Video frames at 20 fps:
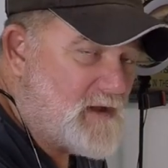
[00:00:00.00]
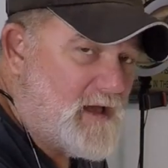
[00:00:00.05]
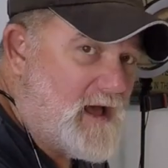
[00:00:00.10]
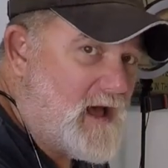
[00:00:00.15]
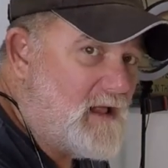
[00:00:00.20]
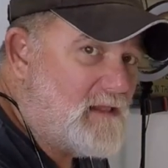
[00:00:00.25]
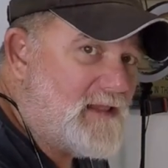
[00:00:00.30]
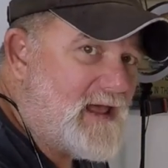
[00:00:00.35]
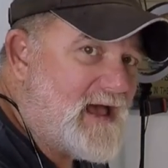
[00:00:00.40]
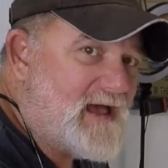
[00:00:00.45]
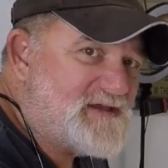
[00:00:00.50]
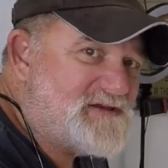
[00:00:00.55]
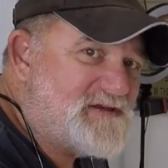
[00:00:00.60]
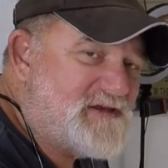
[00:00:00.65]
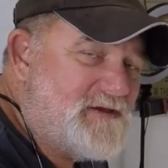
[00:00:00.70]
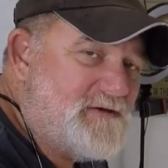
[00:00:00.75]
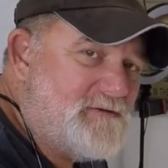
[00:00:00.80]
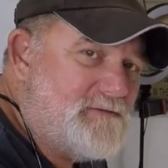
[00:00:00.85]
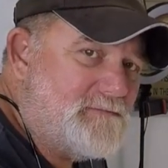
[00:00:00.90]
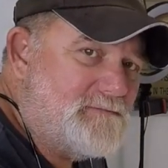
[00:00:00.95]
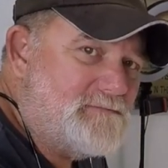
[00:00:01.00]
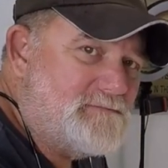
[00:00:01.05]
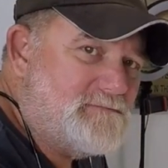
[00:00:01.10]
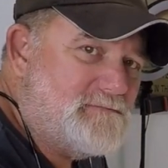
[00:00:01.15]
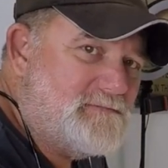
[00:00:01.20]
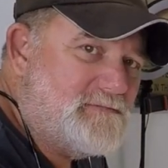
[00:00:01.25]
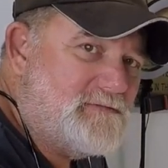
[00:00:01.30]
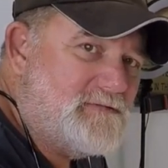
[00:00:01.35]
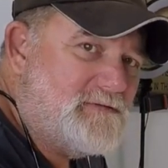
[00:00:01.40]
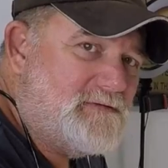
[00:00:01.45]
I'll ask you
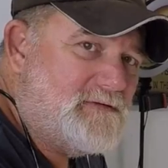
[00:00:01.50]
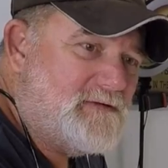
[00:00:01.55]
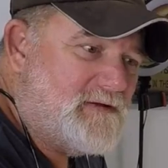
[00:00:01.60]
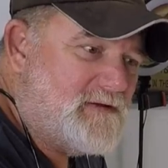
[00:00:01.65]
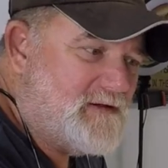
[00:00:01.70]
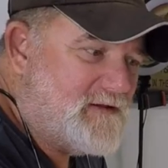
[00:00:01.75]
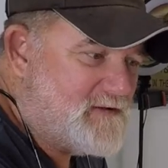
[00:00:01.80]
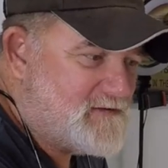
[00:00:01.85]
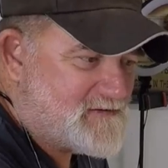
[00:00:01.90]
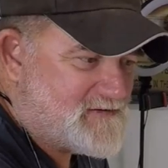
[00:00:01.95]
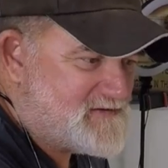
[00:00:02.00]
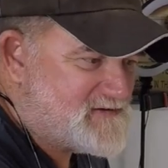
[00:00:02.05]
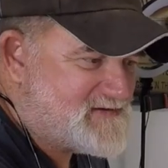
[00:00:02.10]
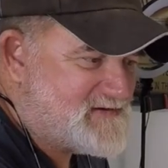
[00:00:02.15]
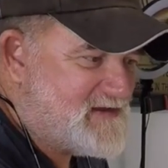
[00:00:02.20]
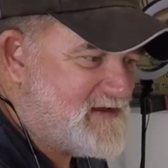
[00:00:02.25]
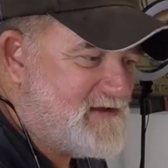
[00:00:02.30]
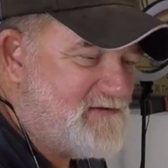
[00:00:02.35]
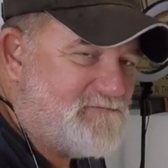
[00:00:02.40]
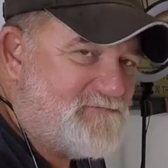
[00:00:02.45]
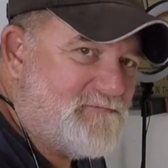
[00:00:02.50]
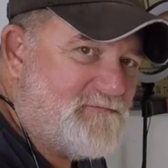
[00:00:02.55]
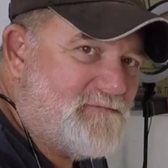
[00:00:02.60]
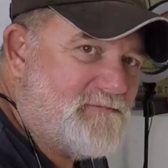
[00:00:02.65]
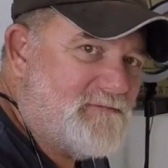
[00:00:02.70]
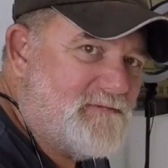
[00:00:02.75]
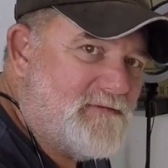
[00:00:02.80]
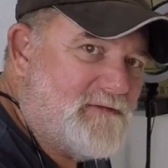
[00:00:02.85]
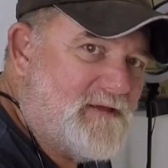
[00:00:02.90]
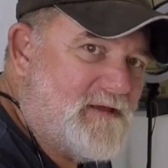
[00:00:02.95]
to see if,
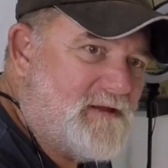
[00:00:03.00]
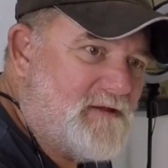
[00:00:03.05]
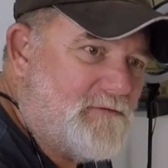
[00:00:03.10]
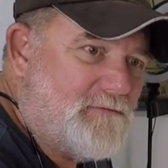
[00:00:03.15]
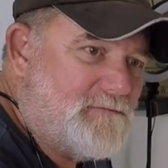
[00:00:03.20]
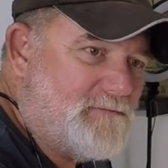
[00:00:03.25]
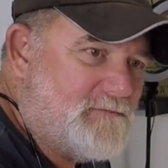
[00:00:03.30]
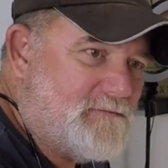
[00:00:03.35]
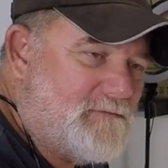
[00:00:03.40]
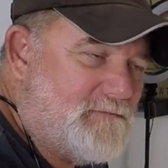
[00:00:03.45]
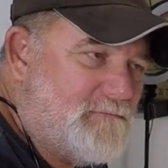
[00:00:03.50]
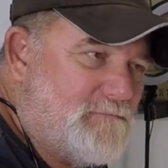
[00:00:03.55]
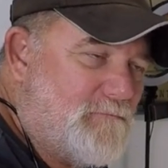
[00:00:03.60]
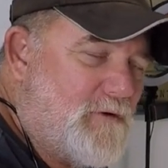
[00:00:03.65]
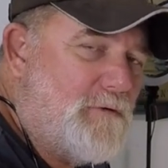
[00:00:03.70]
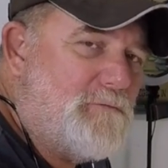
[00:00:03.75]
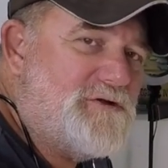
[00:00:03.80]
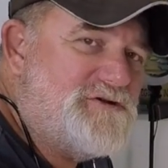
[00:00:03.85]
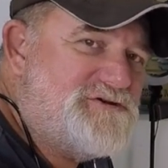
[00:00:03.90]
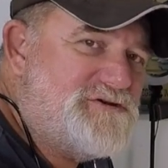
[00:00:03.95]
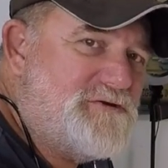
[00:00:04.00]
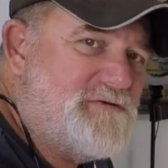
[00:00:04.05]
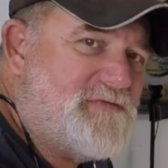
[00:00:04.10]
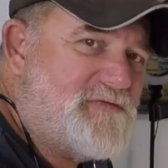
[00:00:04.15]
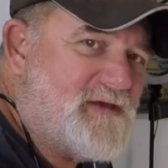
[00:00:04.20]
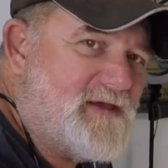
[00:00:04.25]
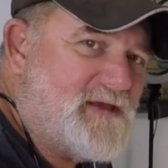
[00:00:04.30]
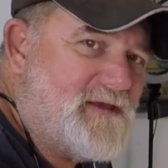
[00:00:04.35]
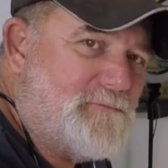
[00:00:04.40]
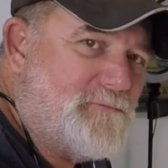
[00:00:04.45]
you know, what would you
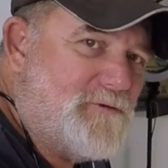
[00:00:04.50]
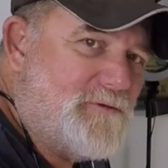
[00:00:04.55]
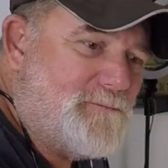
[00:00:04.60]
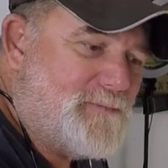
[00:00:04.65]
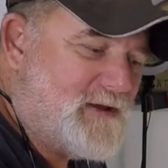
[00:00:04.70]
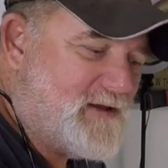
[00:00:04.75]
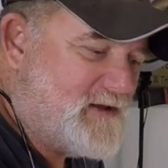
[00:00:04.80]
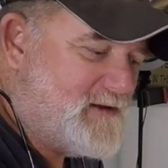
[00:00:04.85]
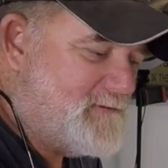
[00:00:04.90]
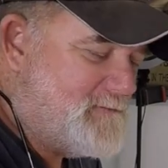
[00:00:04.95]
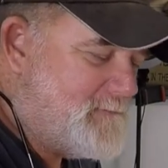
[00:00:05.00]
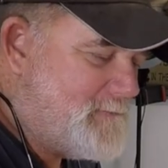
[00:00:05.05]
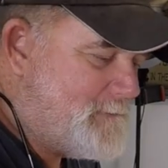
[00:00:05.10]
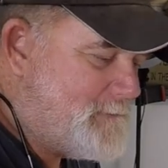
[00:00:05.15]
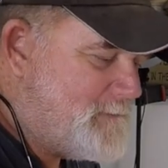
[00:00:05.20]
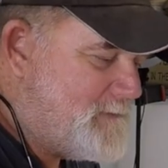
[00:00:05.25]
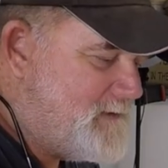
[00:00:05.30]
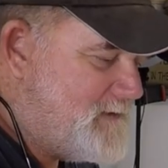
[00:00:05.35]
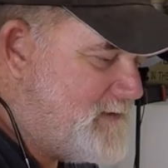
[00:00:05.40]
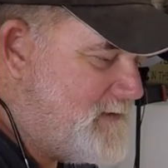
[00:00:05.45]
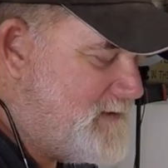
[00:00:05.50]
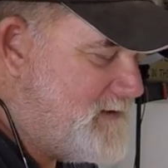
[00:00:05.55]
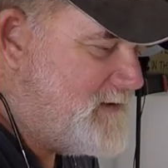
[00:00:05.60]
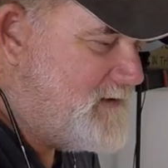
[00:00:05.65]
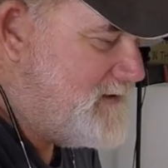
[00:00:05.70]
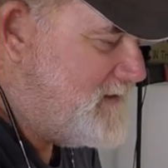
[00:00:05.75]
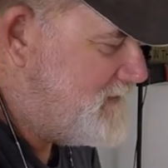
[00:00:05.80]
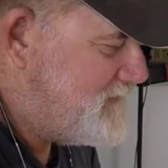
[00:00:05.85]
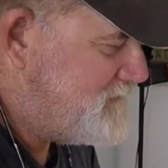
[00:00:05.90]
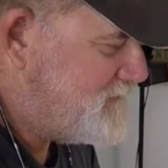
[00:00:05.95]
think it would be?
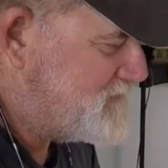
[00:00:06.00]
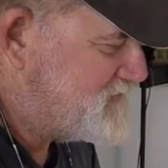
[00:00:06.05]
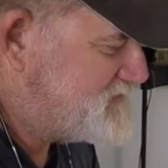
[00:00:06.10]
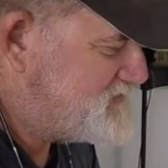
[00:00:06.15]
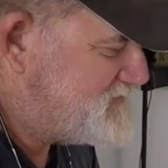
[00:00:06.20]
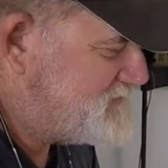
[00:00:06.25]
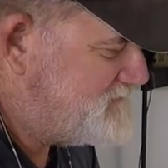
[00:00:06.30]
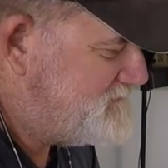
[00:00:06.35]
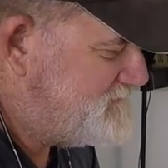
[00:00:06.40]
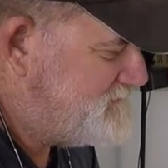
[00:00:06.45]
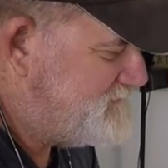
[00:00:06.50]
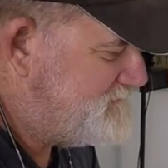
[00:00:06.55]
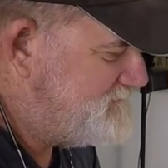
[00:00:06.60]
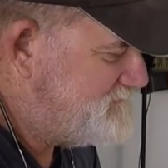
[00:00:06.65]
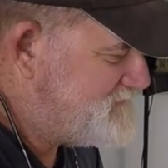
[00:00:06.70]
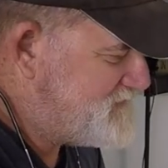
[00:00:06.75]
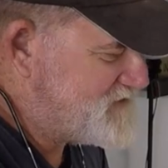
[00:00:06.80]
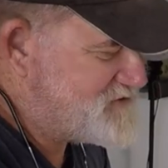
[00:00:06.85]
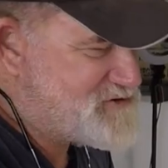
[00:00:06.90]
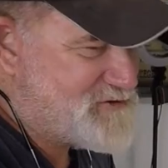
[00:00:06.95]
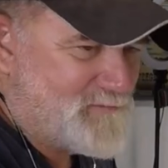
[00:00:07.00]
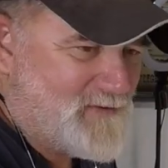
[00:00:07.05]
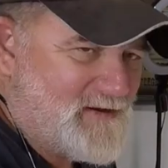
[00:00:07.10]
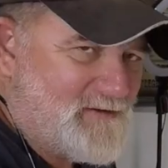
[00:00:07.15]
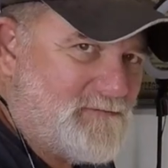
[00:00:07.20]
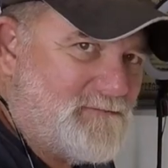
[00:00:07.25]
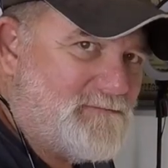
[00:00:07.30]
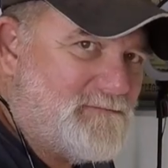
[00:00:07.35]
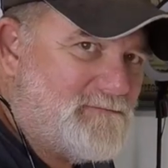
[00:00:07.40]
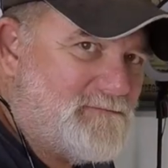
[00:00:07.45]
There's
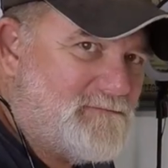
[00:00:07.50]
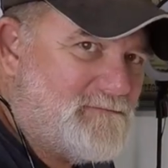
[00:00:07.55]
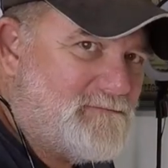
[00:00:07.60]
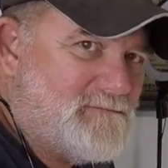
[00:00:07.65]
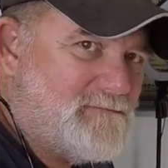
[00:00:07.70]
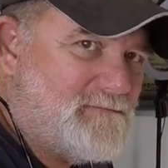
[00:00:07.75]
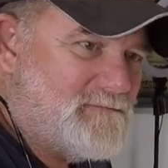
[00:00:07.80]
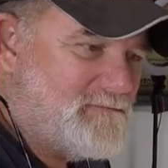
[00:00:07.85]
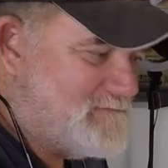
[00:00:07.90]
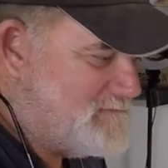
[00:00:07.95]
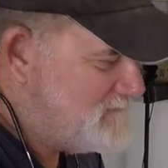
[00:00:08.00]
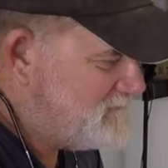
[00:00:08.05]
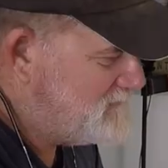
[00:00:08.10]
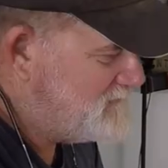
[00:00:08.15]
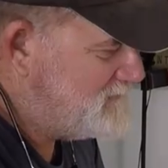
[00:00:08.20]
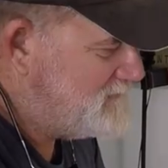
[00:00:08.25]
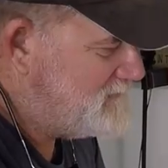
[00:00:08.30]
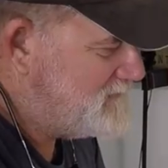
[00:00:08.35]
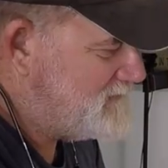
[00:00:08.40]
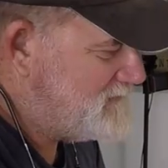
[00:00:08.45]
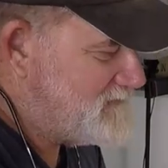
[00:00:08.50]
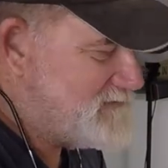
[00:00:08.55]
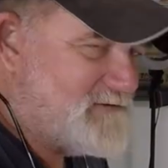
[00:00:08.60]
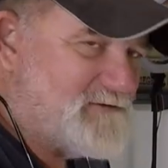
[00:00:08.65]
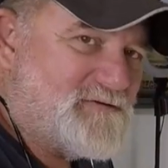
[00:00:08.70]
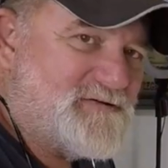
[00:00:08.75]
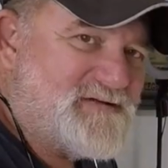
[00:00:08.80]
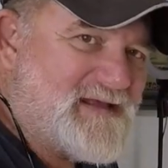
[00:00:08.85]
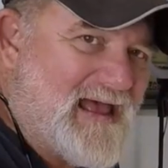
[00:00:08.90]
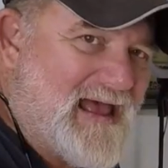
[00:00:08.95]
fishermen,
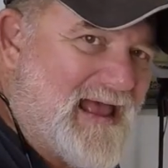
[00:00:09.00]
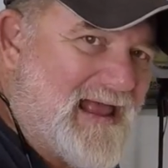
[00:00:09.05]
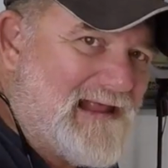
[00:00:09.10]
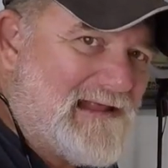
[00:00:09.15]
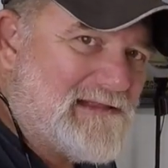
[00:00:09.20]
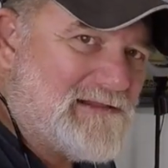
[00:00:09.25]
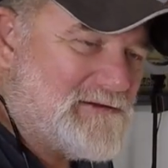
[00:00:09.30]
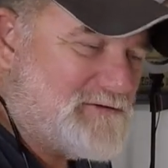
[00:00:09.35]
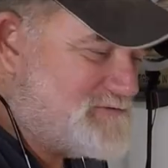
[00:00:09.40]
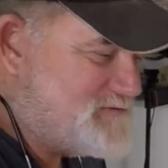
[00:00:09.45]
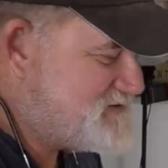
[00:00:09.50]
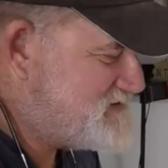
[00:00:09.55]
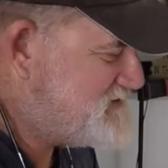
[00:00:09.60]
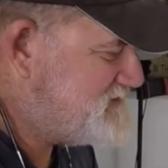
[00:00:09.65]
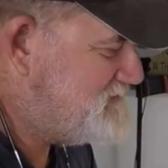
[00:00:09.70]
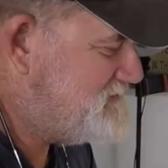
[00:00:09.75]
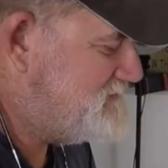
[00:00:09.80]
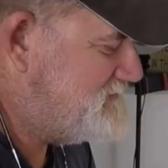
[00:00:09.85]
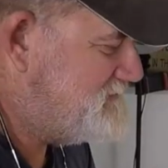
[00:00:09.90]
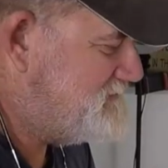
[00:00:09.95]
there's anglers.